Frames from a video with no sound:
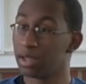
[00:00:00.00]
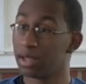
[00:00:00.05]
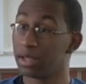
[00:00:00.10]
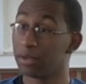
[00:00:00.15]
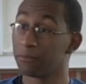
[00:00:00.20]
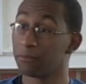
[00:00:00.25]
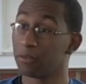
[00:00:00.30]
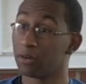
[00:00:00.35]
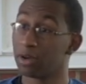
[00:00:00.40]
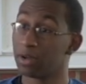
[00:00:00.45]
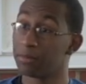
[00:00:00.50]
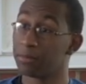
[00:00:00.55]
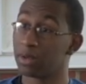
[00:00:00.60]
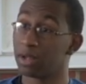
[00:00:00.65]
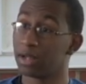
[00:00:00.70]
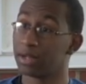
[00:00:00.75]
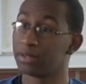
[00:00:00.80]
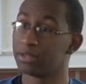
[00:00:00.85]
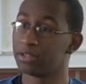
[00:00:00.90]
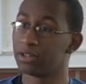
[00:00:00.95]
I'm
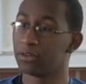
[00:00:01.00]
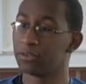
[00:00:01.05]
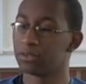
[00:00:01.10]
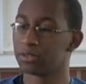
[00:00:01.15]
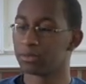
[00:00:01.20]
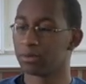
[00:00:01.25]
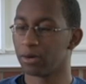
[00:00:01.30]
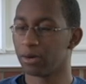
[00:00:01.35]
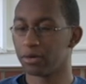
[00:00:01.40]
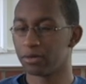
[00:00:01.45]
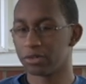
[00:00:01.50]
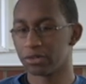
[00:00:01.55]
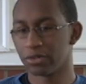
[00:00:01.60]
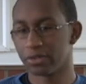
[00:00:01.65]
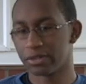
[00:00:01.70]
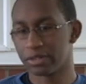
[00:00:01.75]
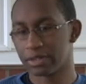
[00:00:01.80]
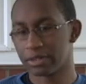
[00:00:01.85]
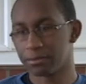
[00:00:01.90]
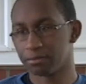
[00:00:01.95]
from Jonesboro, Georgia.